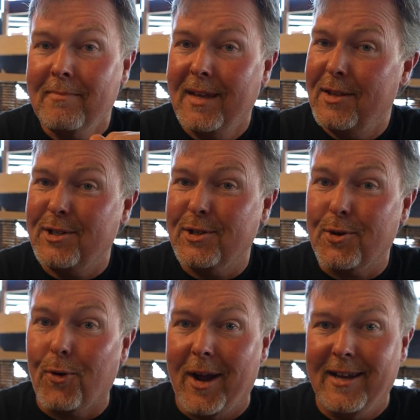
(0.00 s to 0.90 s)
This is
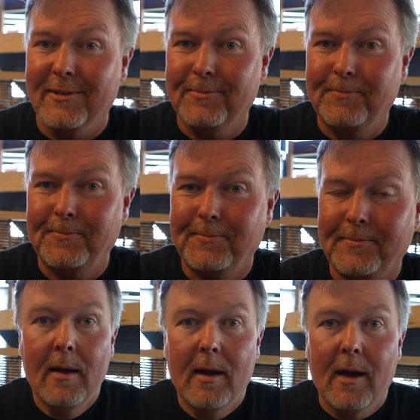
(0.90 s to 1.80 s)
great.
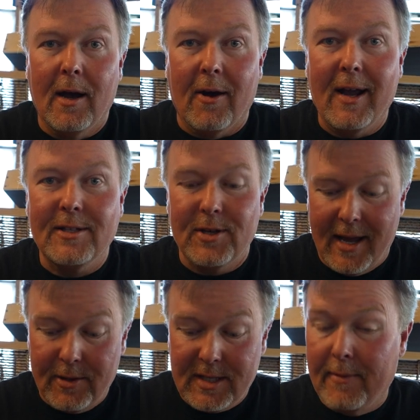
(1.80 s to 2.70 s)
All right, so
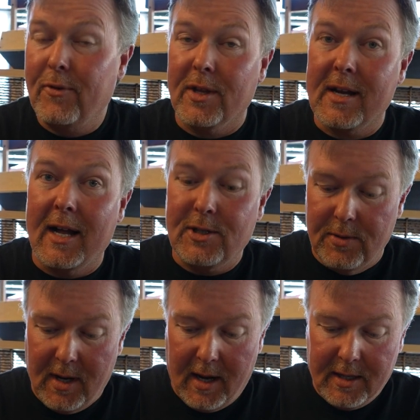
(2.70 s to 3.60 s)
now it's time for the
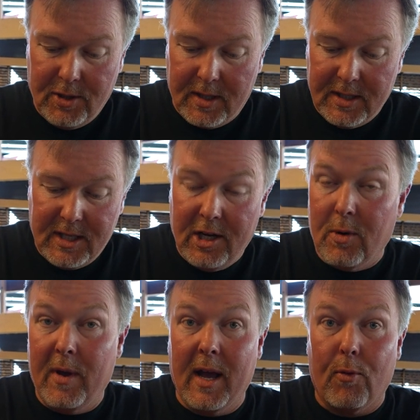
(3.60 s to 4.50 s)
katsudon. As you can see here,
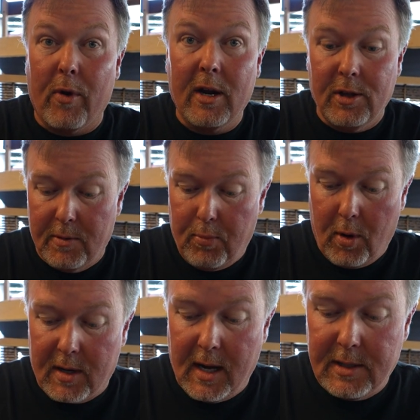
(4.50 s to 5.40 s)
we got regular
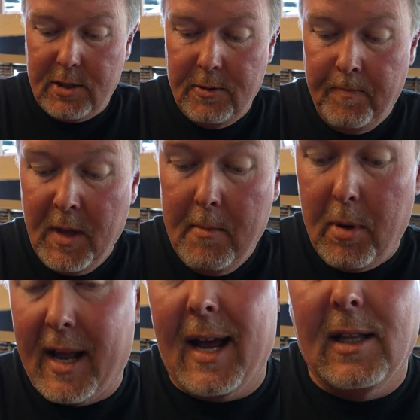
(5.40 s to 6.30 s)
pork katsu, but
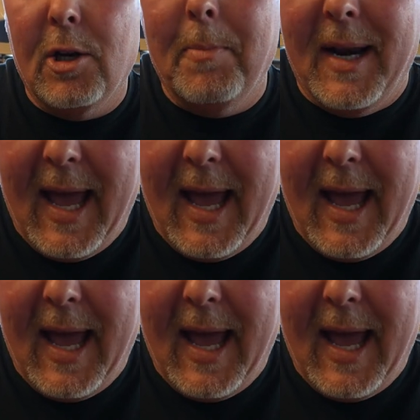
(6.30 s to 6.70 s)
I got a little bit of